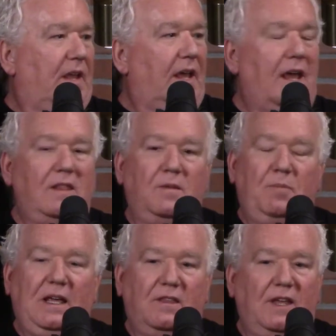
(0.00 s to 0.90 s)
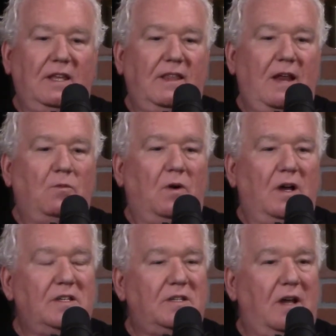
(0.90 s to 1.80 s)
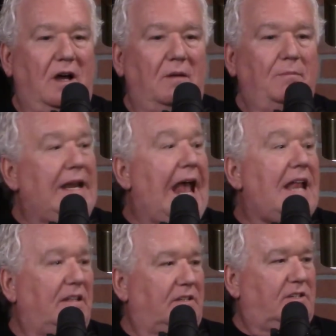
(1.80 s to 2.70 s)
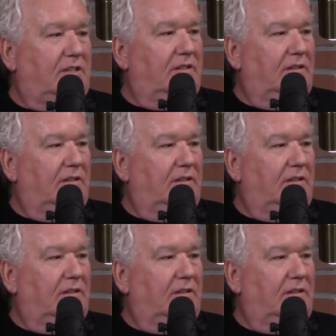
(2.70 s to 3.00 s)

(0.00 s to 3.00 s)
and the big thing then was Manhattans.